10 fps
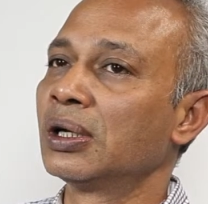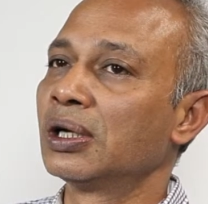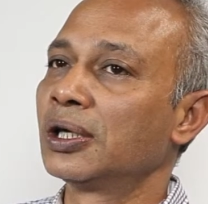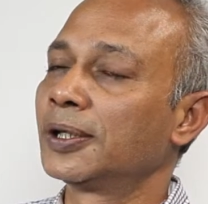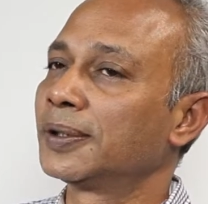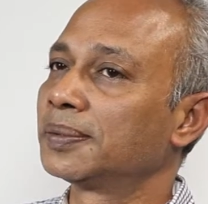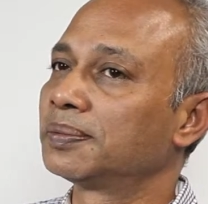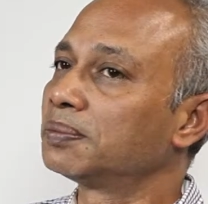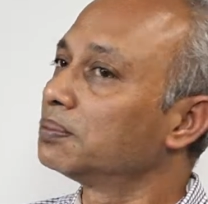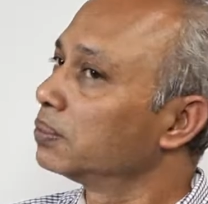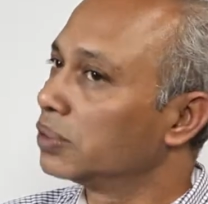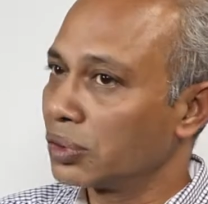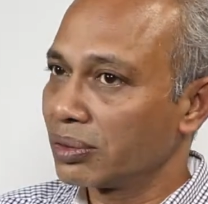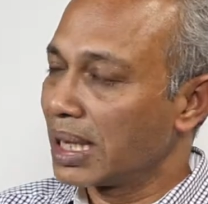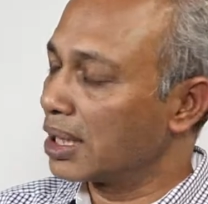
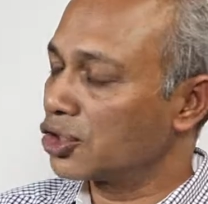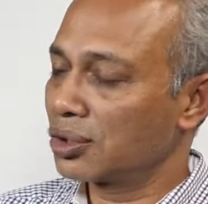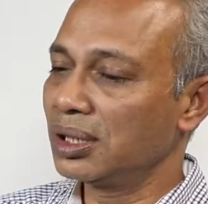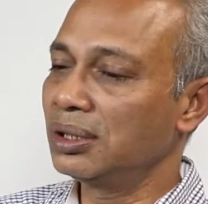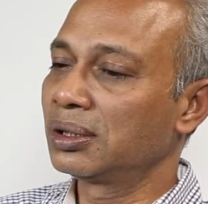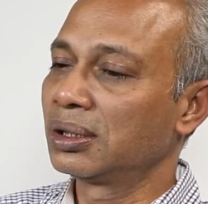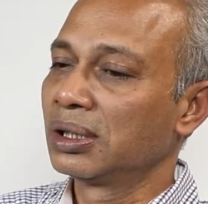arrested.